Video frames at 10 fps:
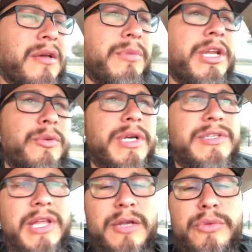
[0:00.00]
But anyway,
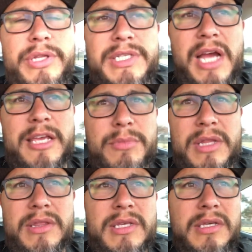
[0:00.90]
so they didn't really
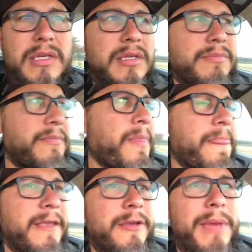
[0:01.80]
document the
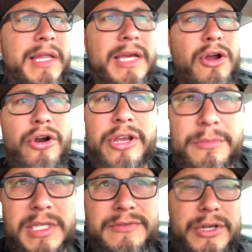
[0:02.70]
command line
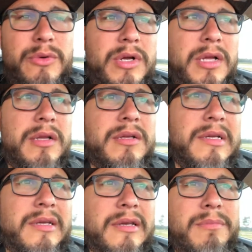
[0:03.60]
arguments very well.
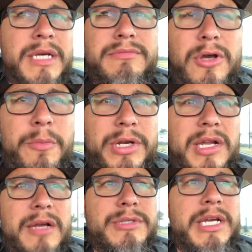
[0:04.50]
But open it
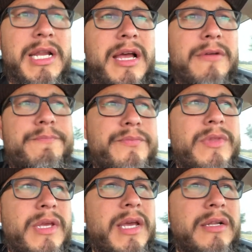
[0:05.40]
up, check it out,
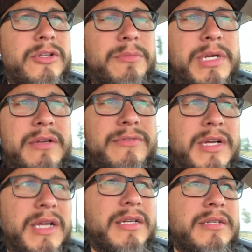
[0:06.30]
and a little bit
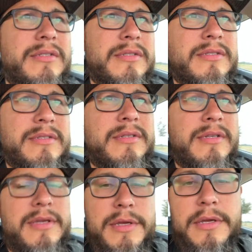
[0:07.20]
of
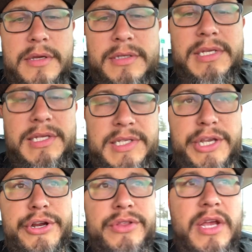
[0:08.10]
testing
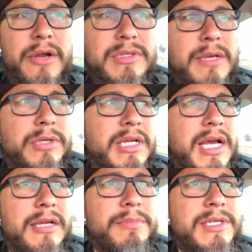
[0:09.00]
here and there. I was able to
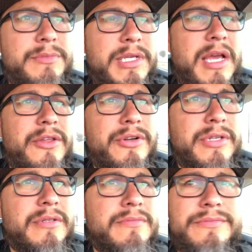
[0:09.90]
kind of piece them together
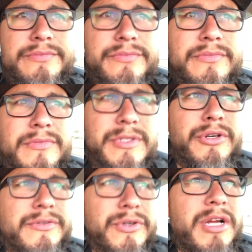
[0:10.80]
and
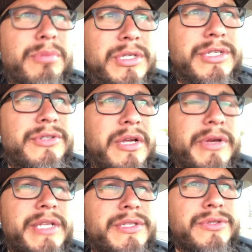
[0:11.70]
search for a couple issues I
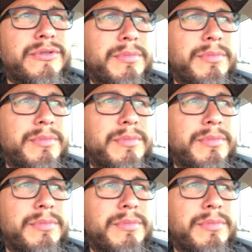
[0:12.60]
ran into.